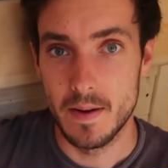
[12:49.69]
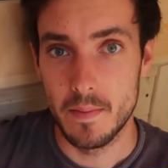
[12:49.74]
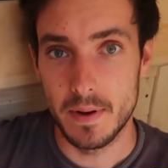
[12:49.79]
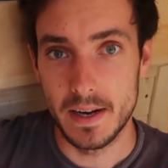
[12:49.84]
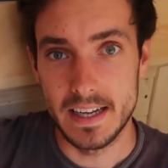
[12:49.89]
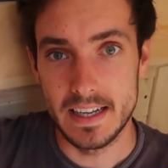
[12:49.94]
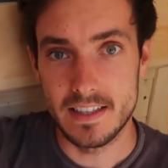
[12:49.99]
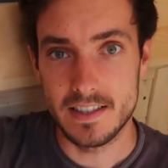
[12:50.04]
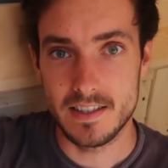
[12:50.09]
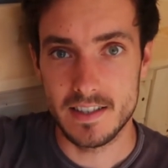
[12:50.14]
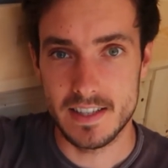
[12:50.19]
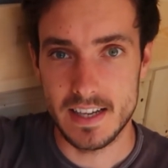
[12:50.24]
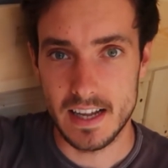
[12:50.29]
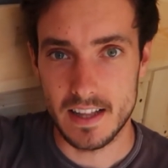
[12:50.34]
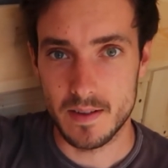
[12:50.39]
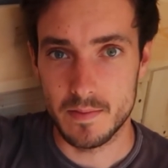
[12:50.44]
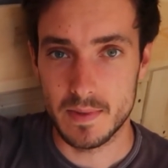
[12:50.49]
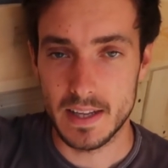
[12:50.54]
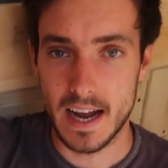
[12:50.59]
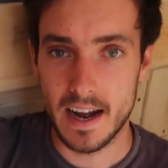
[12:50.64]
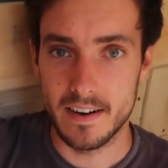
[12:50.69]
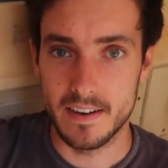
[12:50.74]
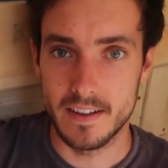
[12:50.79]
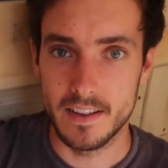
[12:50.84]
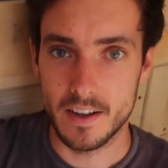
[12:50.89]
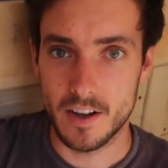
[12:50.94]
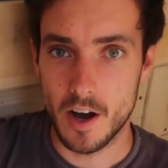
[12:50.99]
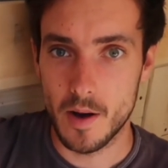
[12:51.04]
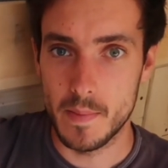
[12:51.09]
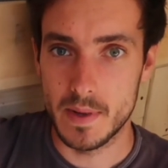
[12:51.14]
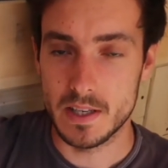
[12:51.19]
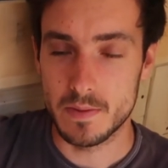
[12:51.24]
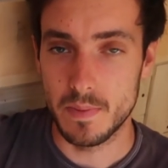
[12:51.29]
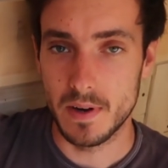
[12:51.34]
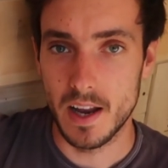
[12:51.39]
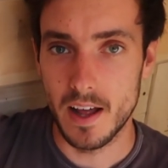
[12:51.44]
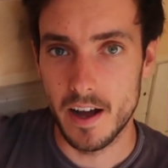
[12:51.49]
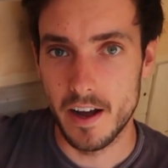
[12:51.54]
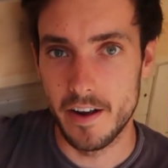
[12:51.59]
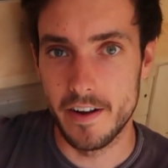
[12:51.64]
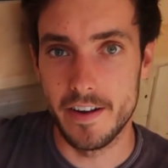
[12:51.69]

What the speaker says: please stick them down in the comments below.